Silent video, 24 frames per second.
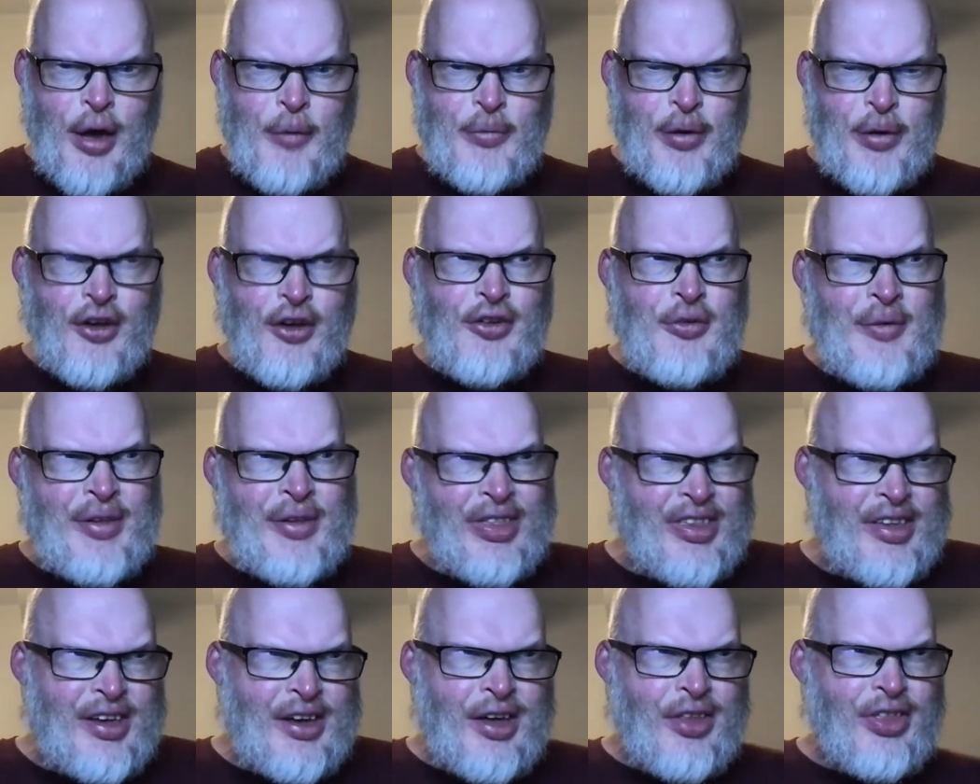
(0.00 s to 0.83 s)
Because, I
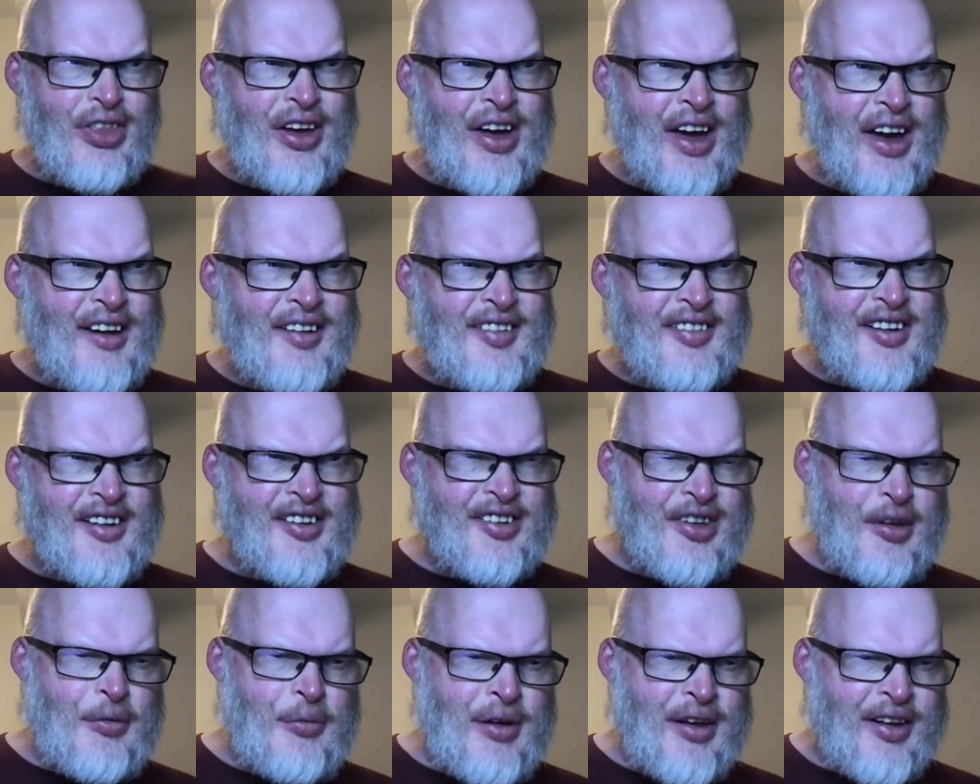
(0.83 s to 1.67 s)
mean, the case
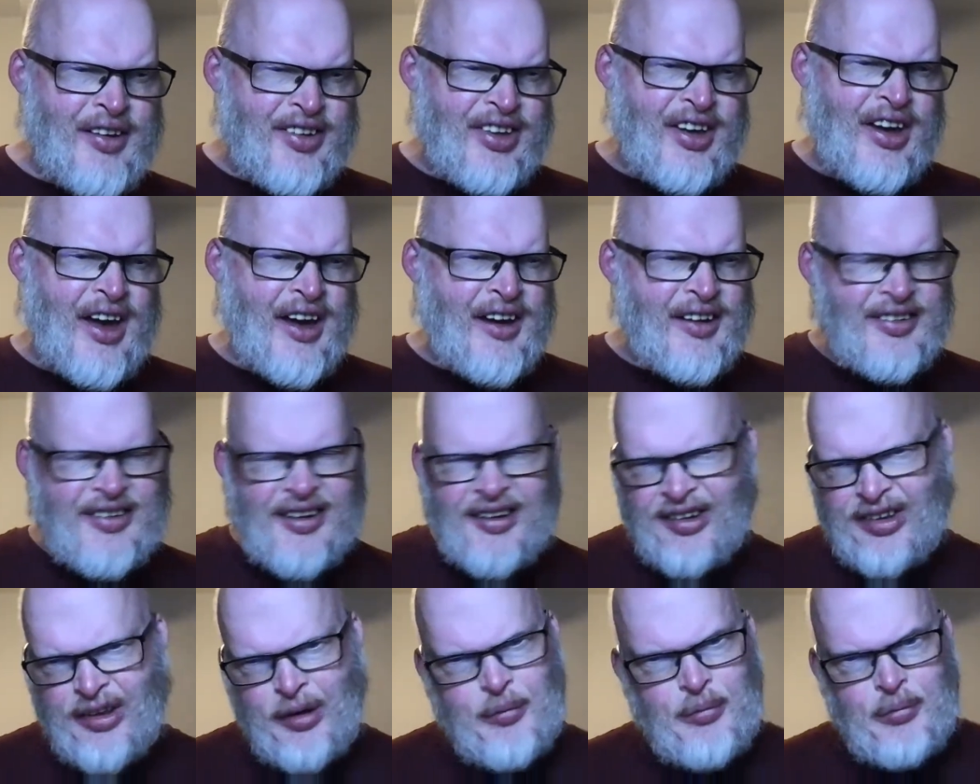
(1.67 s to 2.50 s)
system is the case
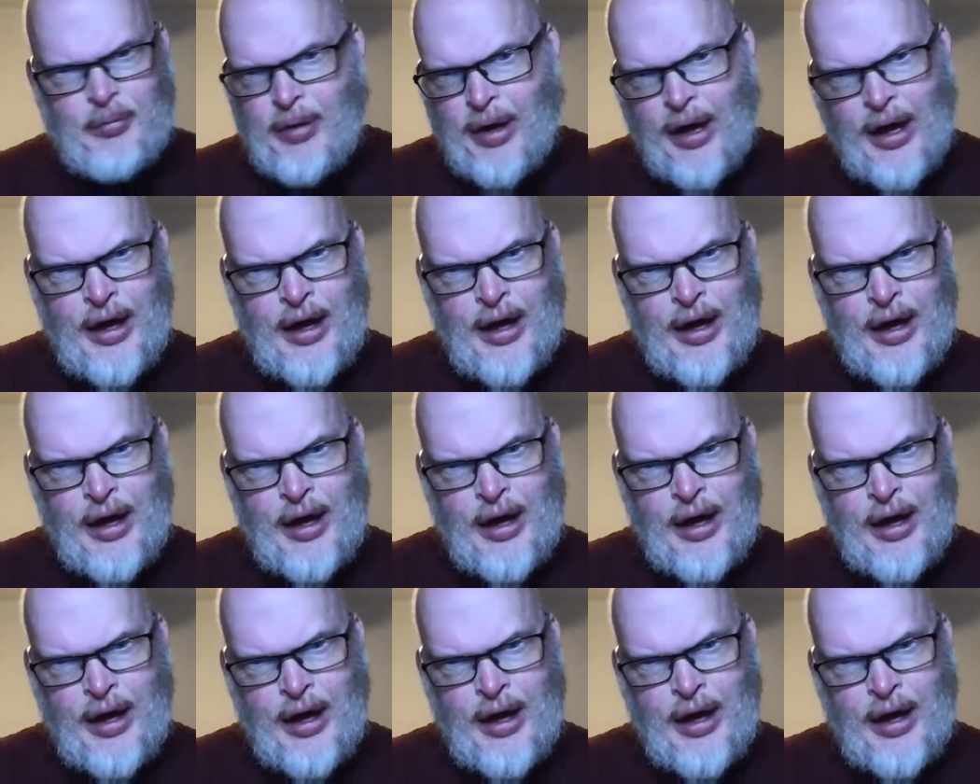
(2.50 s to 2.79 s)
system.